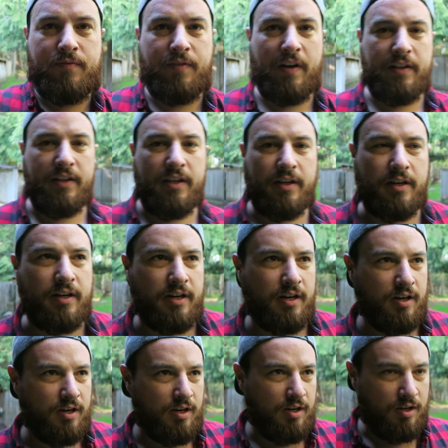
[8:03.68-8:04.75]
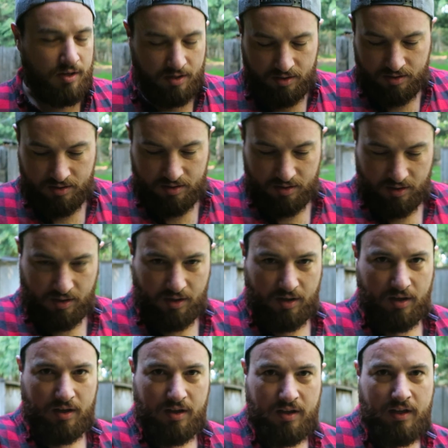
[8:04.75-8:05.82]
finally here.
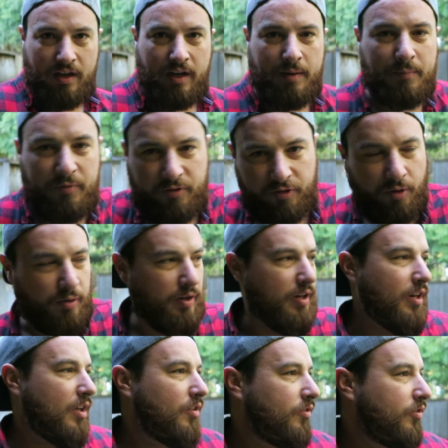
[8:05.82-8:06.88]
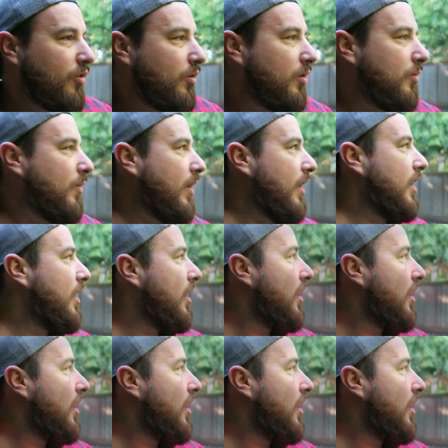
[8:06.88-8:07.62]
Oh, I am soaking, soaking wet.